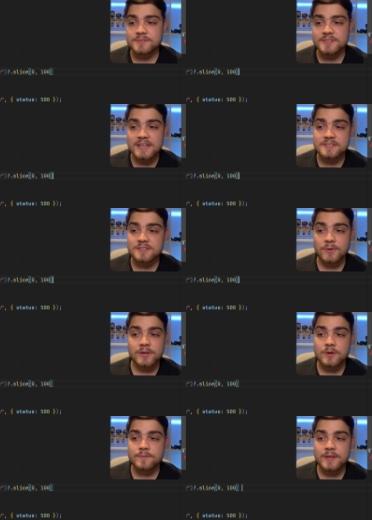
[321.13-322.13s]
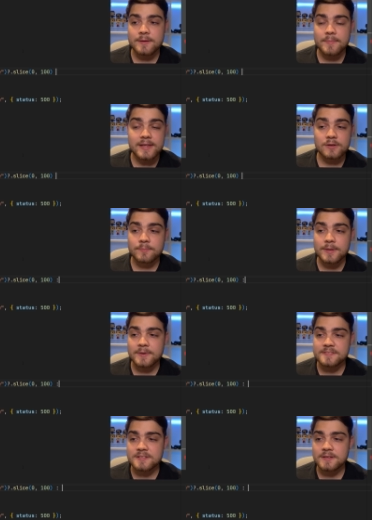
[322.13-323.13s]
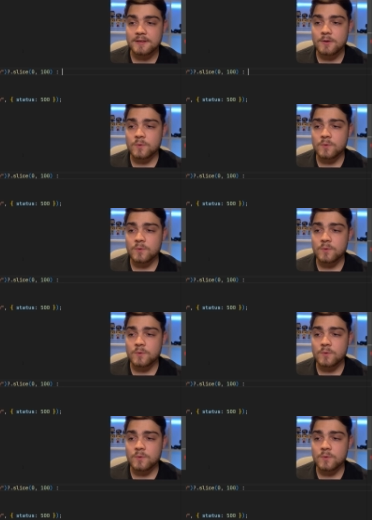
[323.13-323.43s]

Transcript: text going over, it may look a bit messy.